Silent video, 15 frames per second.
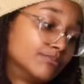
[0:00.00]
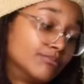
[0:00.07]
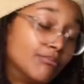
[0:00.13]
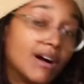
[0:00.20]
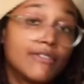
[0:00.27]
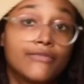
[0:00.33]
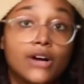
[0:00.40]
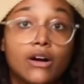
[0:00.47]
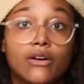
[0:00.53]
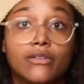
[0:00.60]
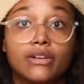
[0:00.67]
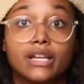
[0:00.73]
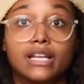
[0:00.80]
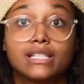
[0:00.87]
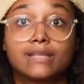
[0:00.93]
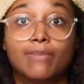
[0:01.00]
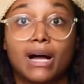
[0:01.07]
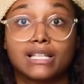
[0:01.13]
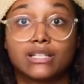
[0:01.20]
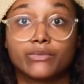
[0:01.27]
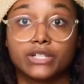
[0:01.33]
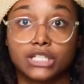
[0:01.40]
my phone is
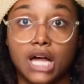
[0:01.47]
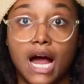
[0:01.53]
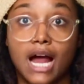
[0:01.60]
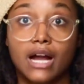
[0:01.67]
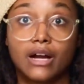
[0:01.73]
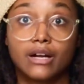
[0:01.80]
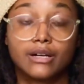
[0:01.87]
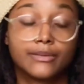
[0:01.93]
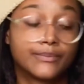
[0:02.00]
about to retire.